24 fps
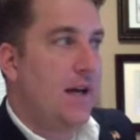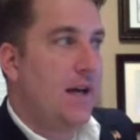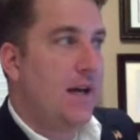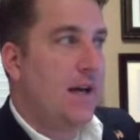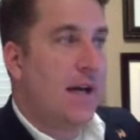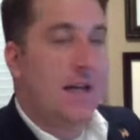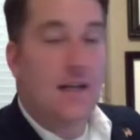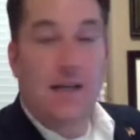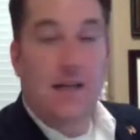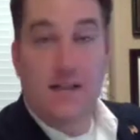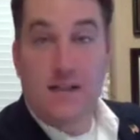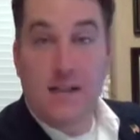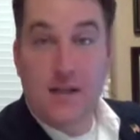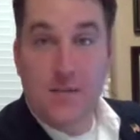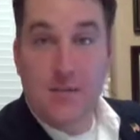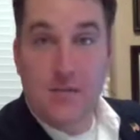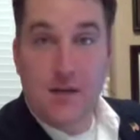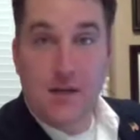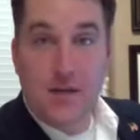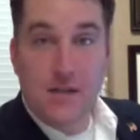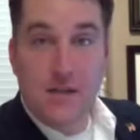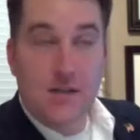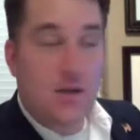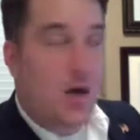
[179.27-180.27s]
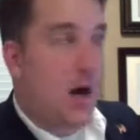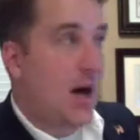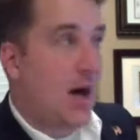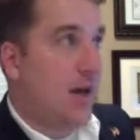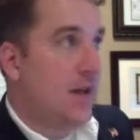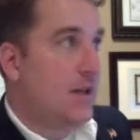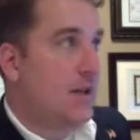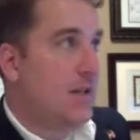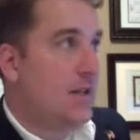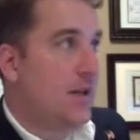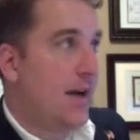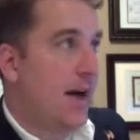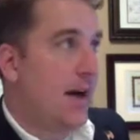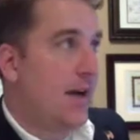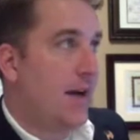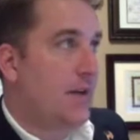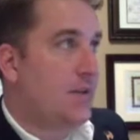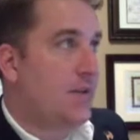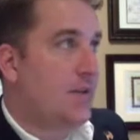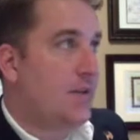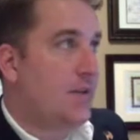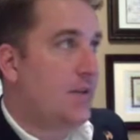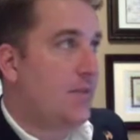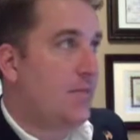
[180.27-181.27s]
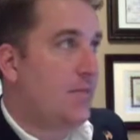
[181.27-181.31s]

and unlimited talk and text.